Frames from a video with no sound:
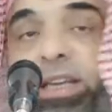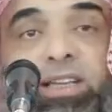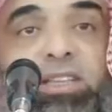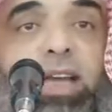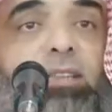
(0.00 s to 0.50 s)
And
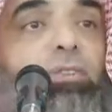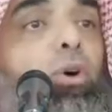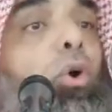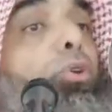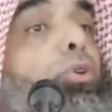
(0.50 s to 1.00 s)
he
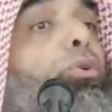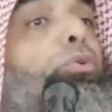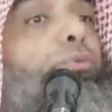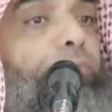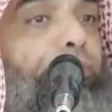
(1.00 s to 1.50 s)
said, oh
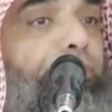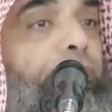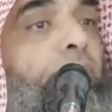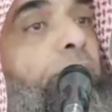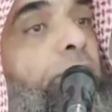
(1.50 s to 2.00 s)
you,
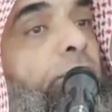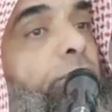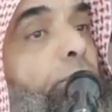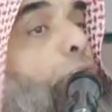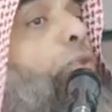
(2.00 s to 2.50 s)

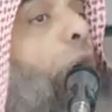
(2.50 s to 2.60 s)
do